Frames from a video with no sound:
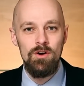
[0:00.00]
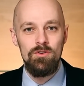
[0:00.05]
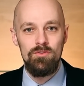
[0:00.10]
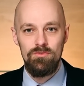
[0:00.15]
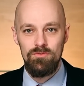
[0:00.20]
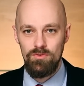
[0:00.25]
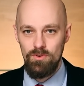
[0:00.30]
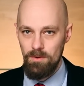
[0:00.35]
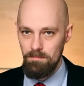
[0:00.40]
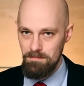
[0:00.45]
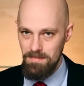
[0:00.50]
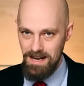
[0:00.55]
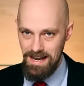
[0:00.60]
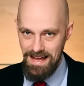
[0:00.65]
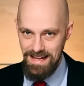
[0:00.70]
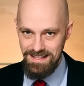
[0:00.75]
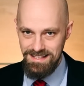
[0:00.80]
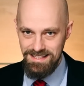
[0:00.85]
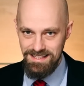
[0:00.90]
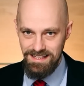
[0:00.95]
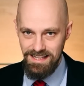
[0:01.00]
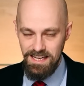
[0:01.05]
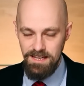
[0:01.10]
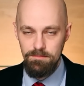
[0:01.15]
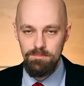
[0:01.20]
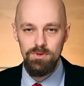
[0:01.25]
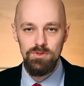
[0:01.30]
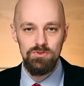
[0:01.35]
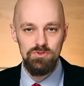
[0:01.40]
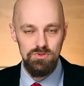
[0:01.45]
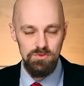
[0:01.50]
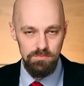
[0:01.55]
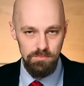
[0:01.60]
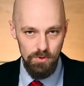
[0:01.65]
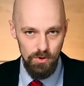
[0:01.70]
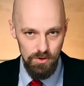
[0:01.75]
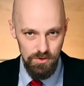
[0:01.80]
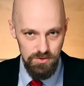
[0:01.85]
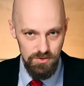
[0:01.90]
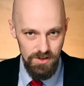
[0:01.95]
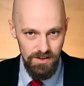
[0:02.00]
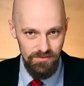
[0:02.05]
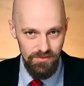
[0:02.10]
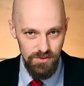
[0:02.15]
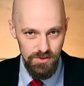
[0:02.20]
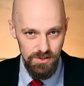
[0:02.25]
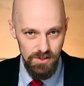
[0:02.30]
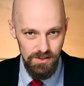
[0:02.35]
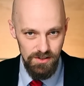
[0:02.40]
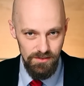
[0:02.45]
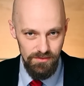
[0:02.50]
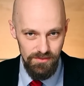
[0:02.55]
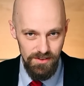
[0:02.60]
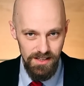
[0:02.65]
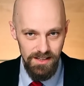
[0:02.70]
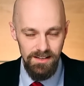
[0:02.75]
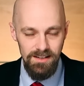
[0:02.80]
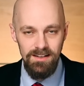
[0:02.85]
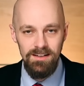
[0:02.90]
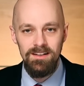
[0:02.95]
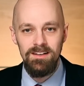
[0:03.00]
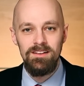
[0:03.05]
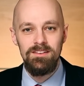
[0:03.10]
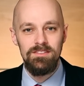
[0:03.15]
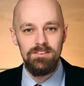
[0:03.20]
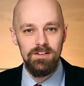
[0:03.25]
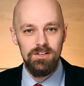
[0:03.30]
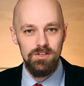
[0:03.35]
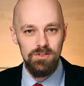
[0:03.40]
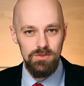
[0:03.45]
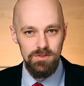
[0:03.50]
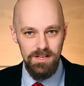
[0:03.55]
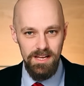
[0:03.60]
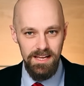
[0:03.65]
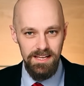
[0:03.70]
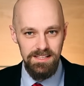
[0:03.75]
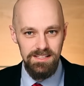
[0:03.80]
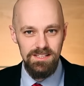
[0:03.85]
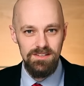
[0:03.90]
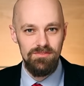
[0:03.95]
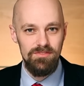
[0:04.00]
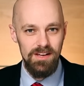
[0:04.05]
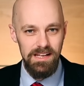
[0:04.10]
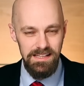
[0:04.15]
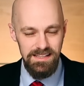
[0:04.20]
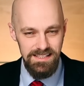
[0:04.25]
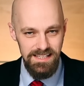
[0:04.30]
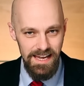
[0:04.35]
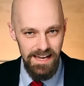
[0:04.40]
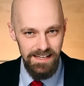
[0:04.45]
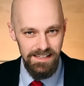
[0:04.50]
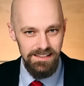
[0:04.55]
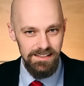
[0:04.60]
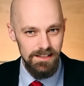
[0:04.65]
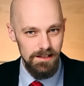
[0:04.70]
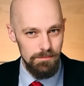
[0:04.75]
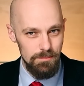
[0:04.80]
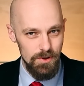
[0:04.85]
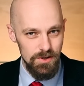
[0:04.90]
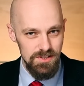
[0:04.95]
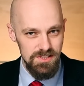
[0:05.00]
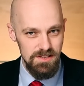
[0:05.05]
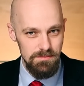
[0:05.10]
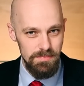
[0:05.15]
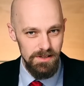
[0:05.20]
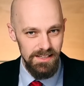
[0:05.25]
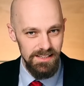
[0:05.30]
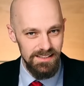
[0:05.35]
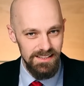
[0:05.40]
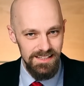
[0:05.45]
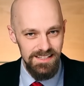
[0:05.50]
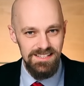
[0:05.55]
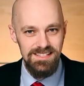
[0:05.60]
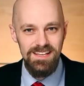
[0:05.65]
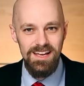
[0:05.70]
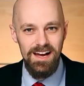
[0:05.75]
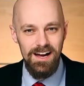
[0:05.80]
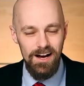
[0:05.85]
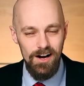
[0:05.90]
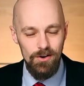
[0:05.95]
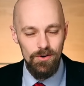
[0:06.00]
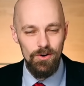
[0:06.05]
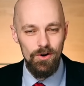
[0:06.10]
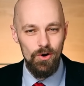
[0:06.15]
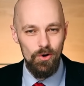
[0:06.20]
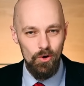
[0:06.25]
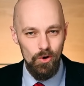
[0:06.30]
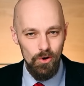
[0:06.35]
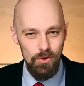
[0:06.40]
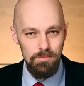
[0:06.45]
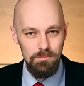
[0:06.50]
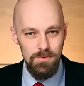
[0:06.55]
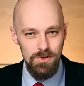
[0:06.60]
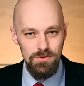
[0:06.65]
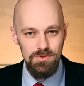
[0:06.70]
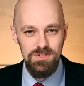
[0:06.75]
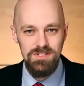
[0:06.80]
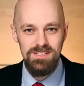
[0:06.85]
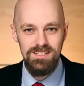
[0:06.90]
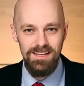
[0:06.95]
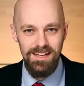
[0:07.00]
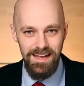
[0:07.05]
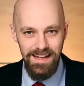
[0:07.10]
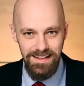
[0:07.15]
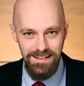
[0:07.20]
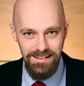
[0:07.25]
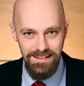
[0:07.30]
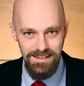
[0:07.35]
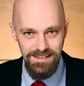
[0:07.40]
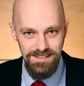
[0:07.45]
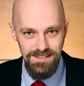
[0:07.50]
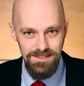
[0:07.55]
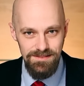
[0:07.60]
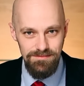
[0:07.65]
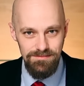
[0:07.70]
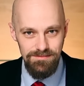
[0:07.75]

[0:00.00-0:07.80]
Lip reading: From landscape to portrait photography, the creative and technical possibilities are almost endless.